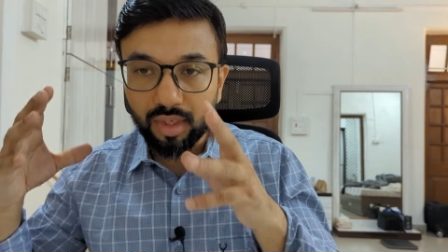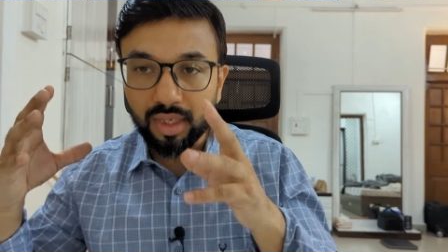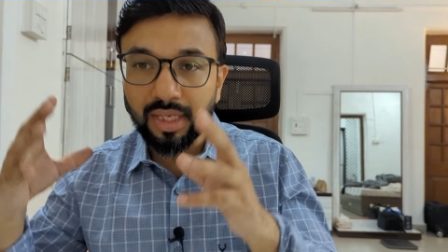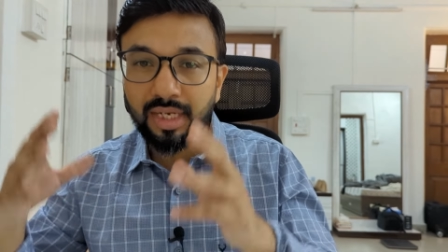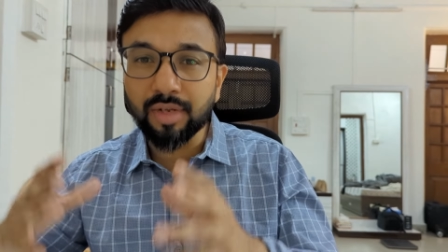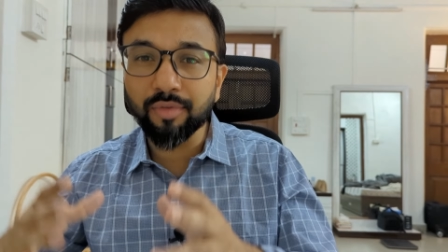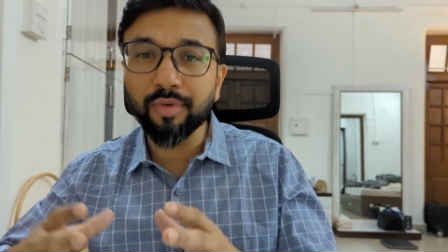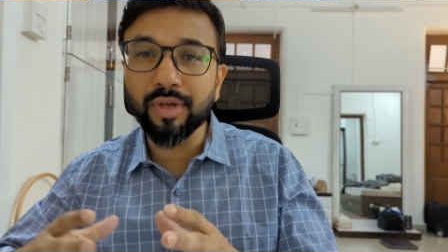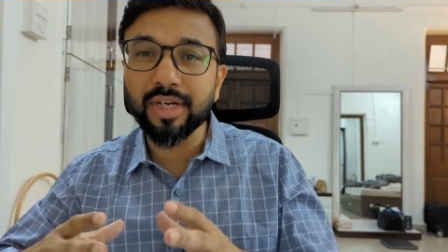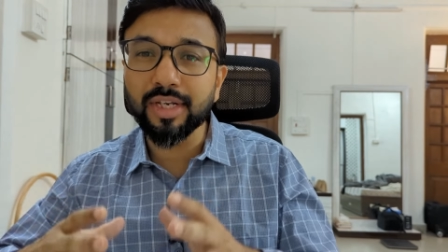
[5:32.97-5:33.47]

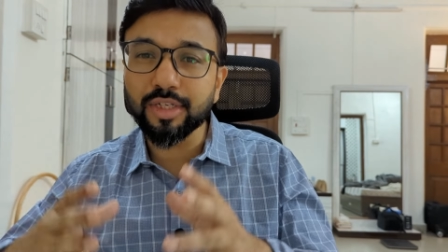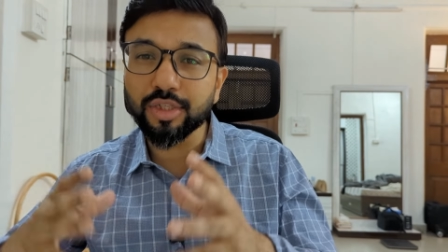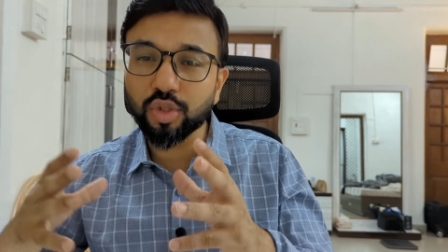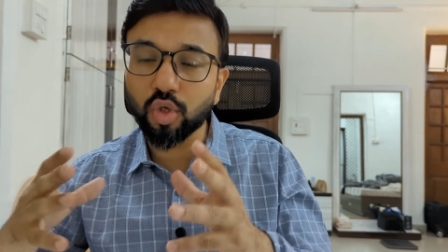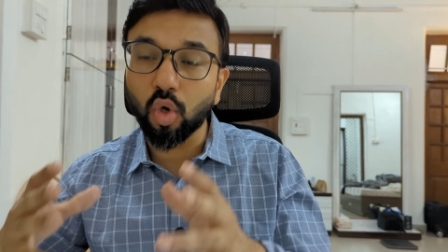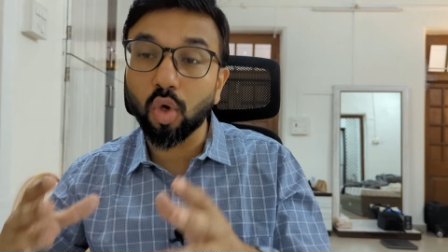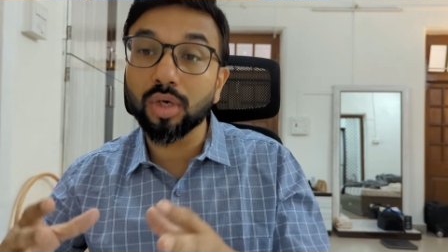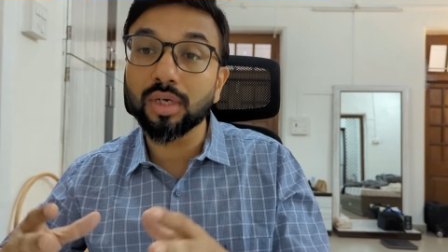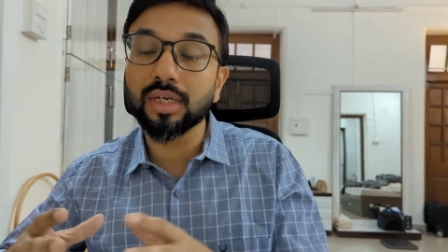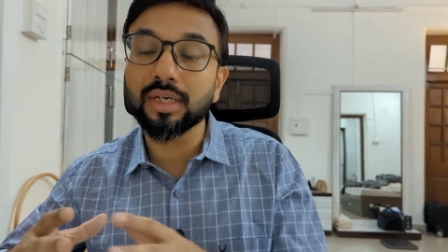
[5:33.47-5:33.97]
in a very
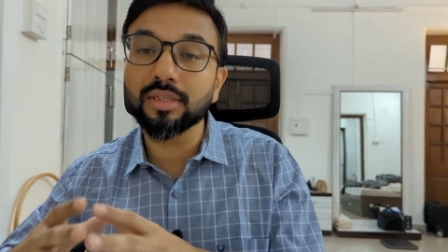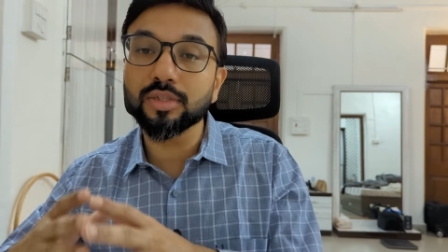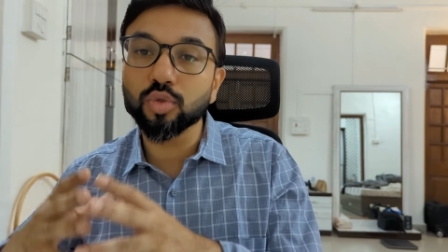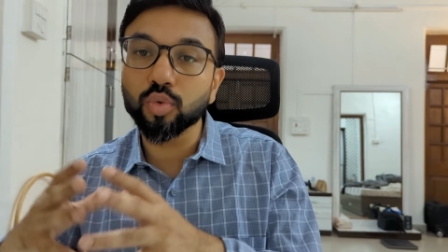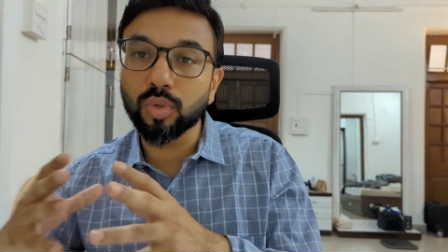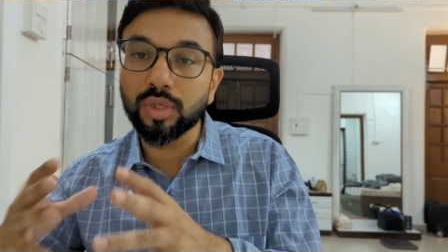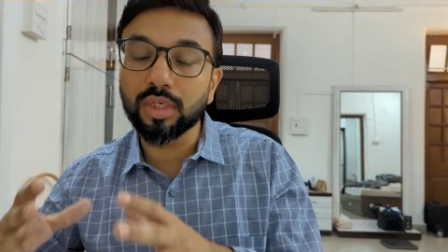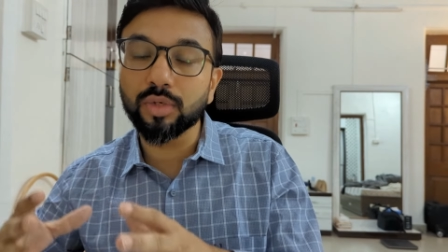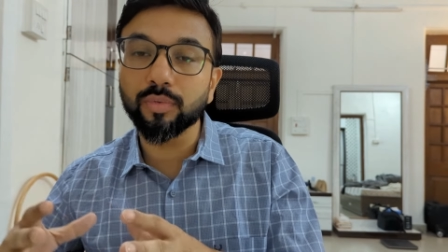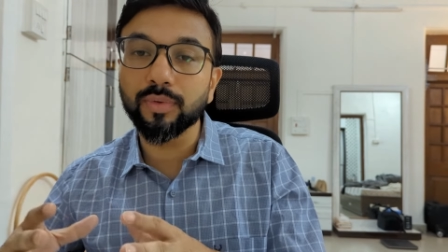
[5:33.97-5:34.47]
short and
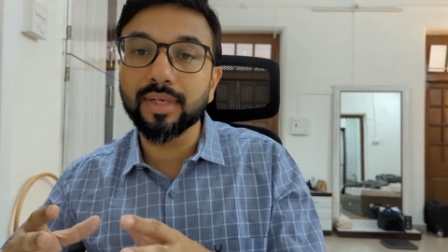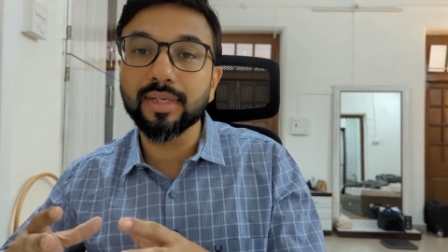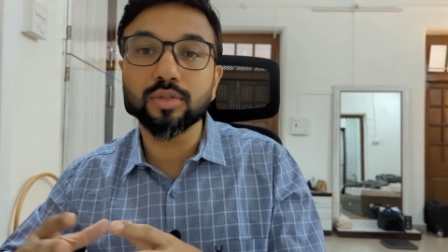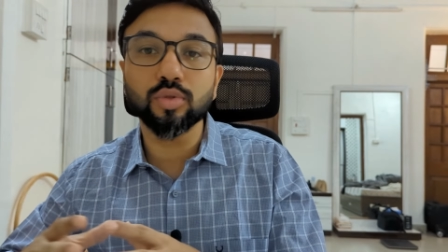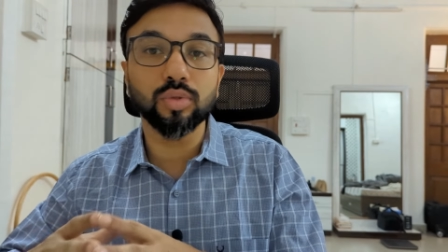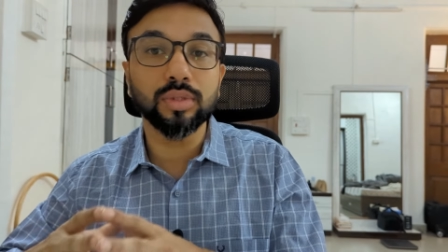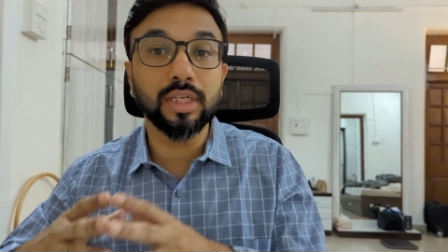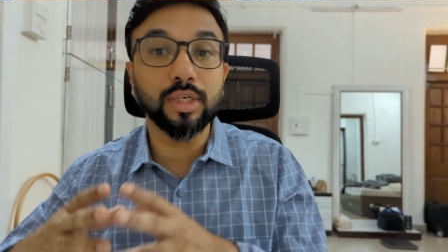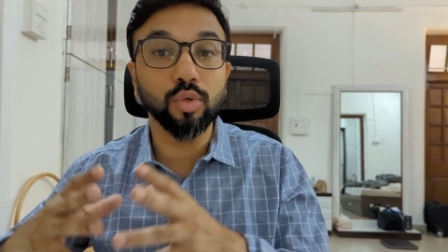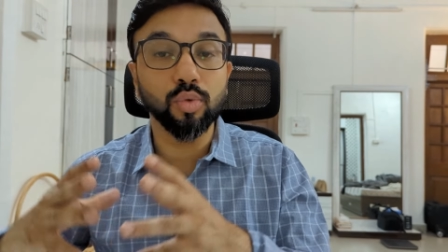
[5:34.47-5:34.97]
sweet way
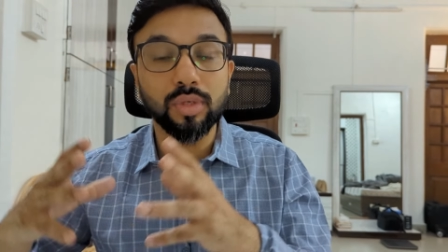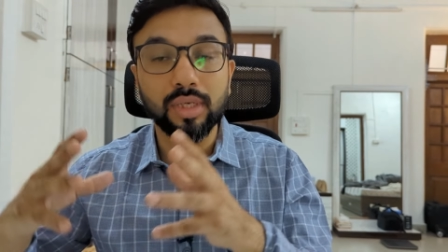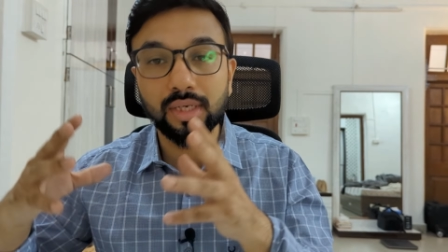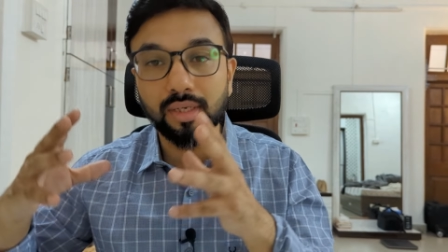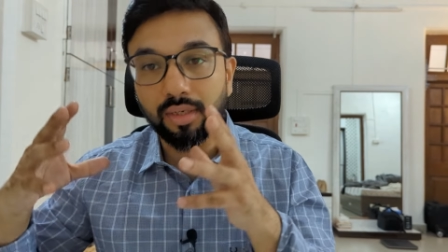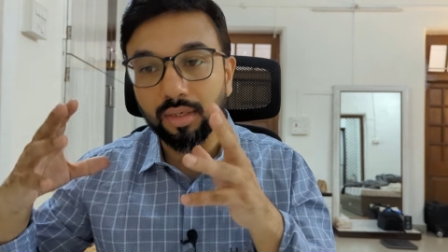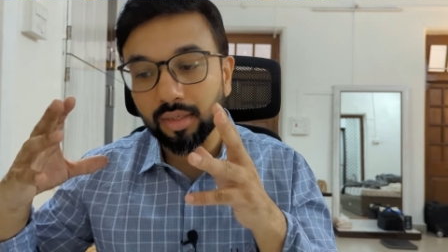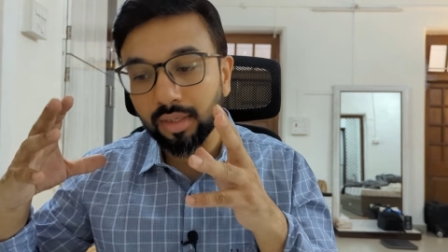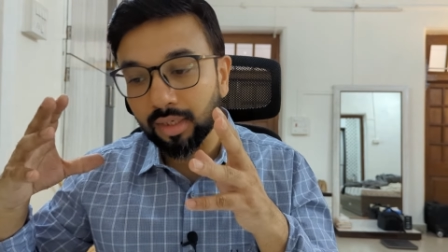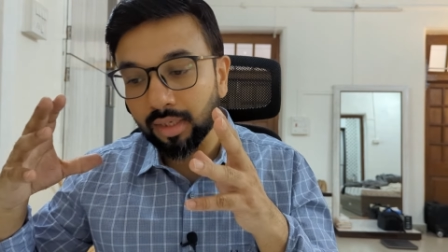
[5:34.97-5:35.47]
so that you
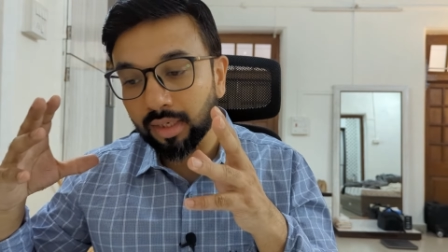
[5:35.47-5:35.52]
can